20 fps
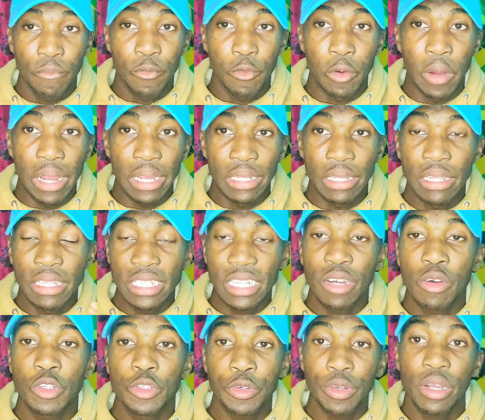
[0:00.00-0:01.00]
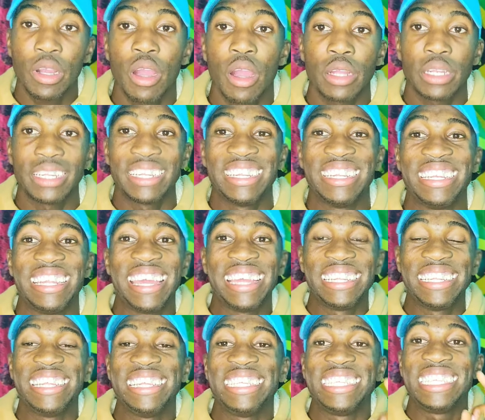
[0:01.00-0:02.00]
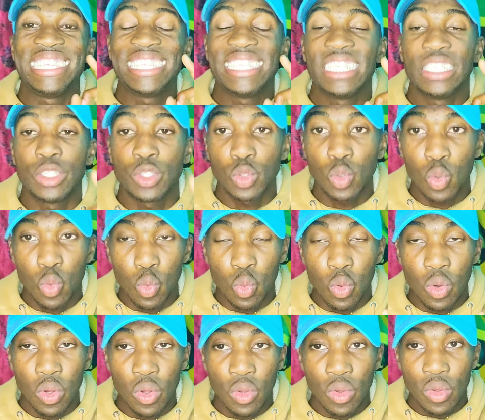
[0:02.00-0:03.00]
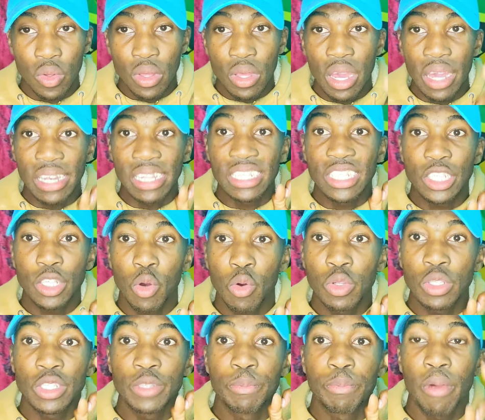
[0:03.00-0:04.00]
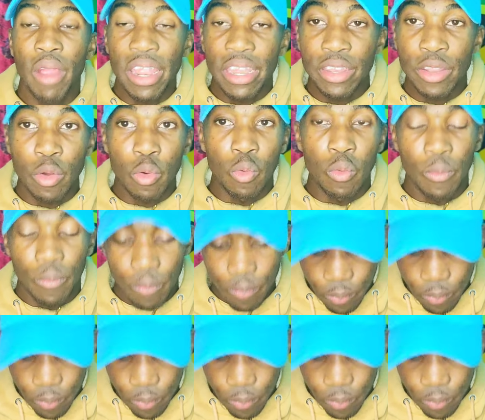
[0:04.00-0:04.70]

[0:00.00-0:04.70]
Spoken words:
right? This song was recorded in 1962 and it sounds brand new.